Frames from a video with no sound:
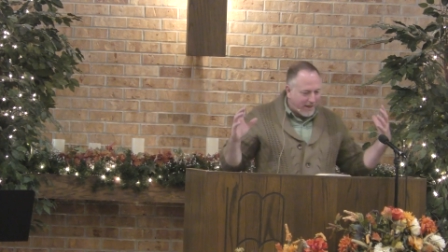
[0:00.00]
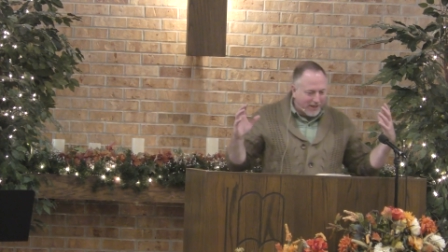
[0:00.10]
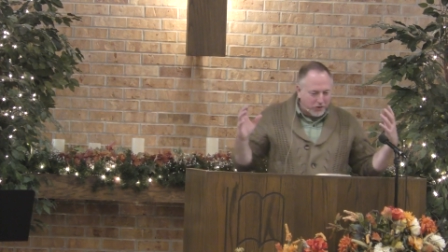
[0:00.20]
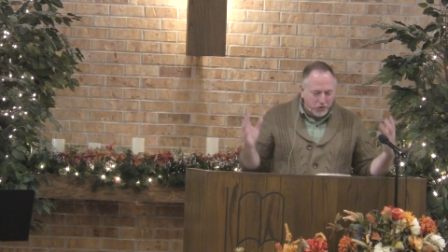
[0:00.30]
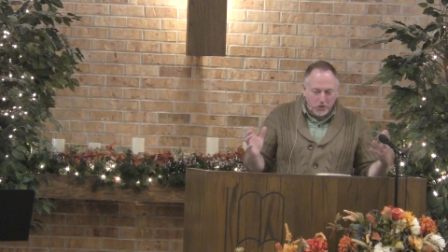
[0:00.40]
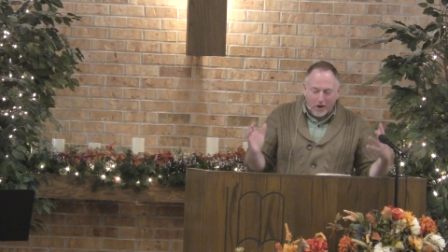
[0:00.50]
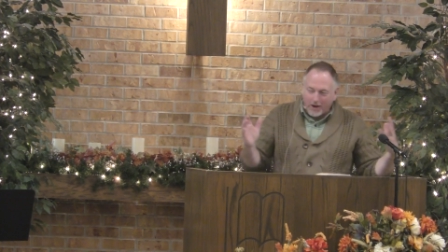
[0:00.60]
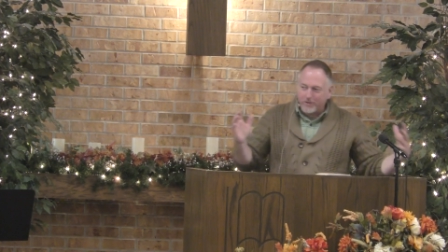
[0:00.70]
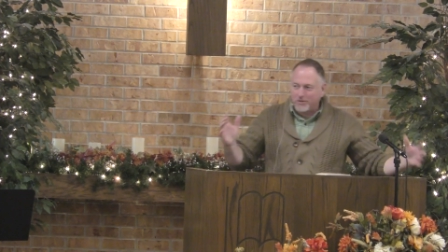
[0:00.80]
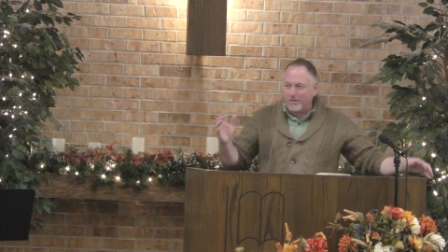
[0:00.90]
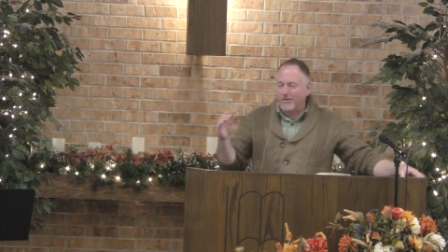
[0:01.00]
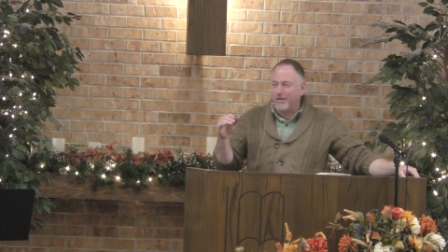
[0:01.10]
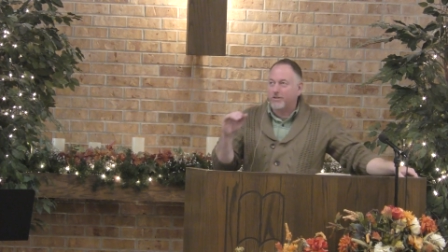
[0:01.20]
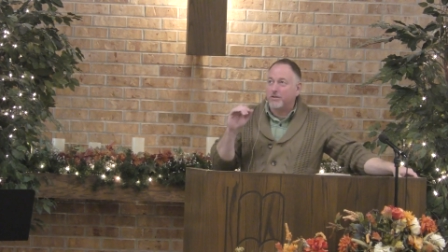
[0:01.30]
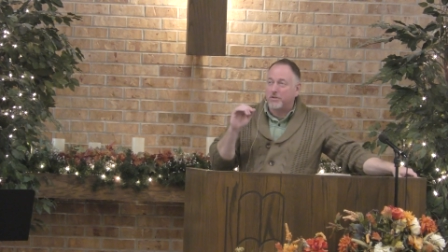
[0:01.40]
exhaust
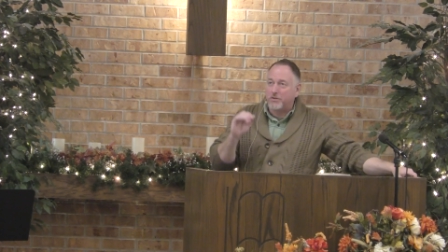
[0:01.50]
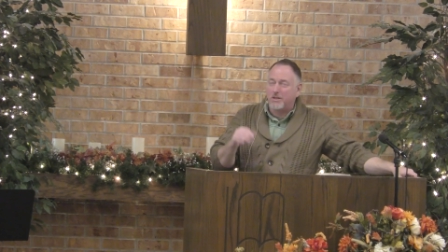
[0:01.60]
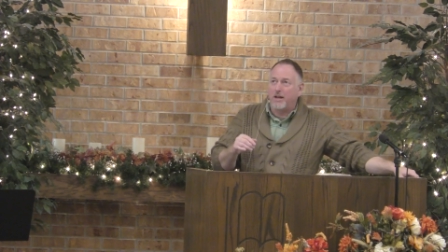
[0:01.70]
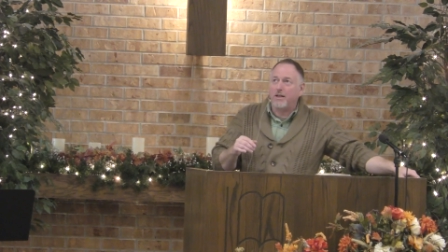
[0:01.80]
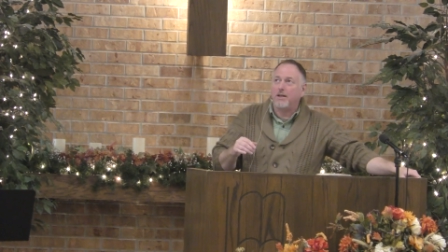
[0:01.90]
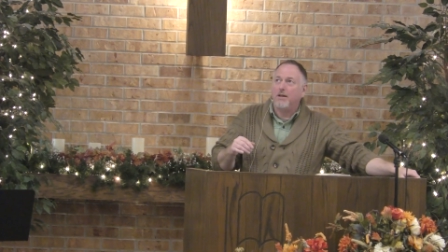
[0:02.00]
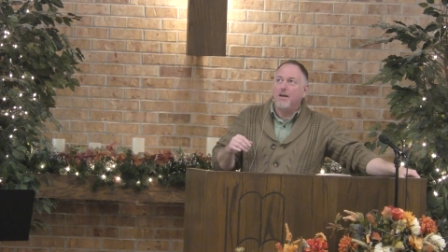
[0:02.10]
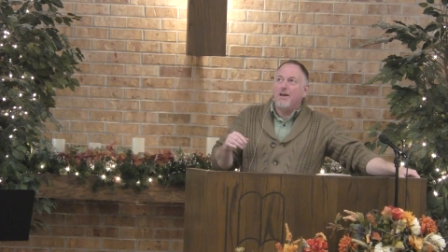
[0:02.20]
this study.